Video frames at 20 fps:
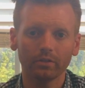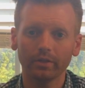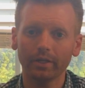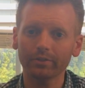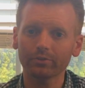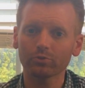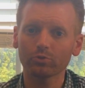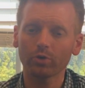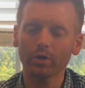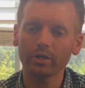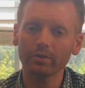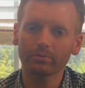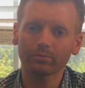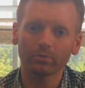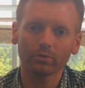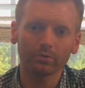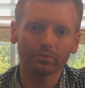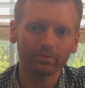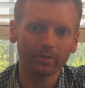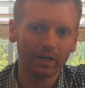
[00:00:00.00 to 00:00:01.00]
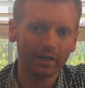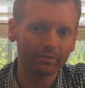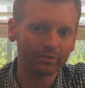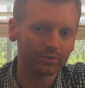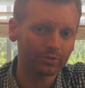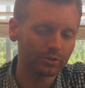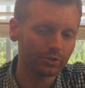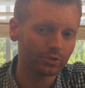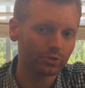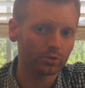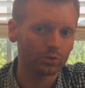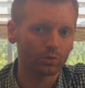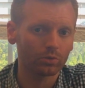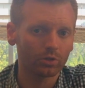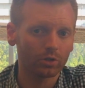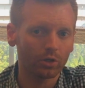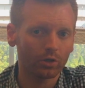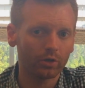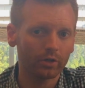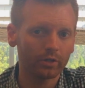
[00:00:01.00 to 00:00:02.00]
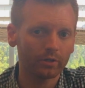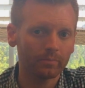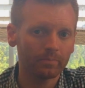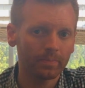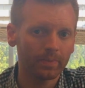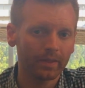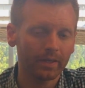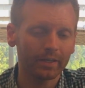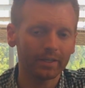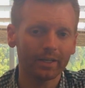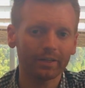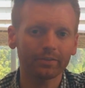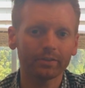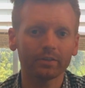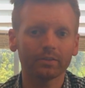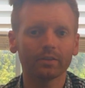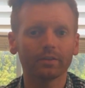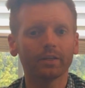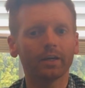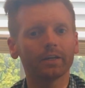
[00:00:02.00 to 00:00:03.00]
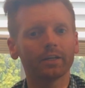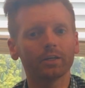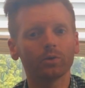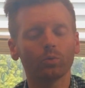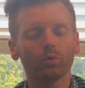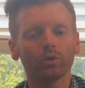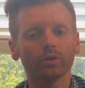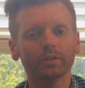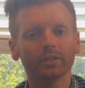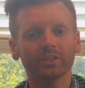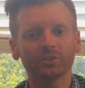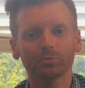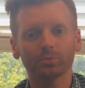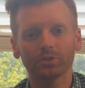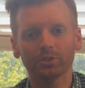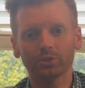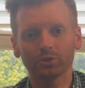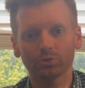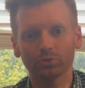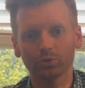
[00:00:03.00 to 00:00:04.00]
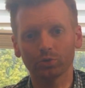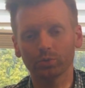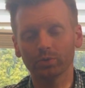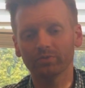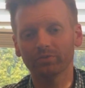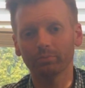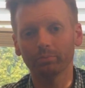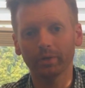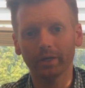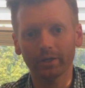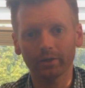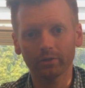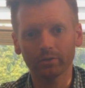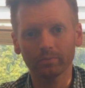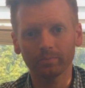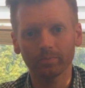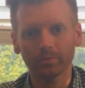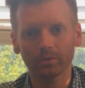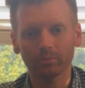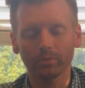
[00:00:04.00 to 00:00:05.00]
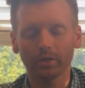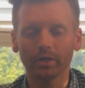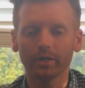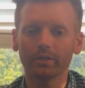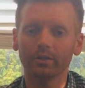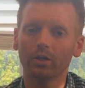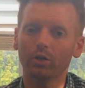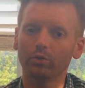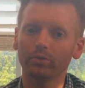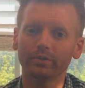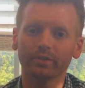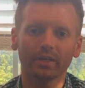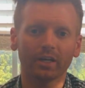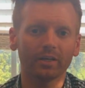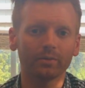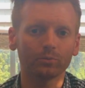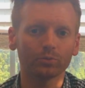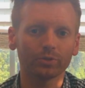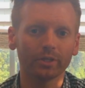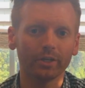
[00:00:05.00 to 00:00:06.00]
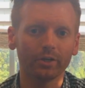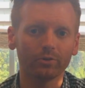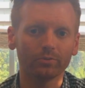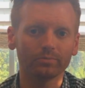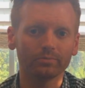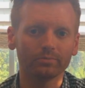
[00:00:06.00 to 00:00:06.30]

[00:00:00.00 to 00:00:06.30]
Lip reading: That's great for a 5 to 6 year old car, and I think the 981 has potential to do even better, but only time will tell.